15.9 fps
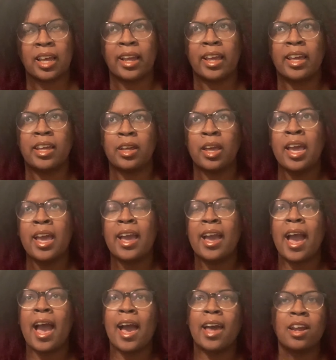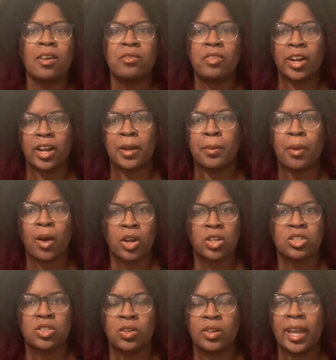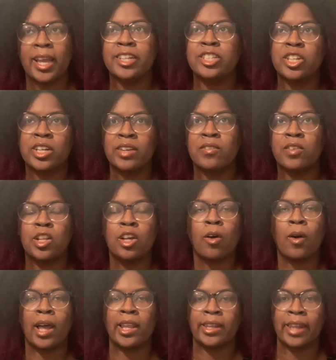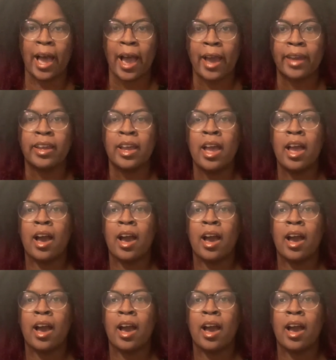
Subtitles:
Like it had a very personal nature, even though a lot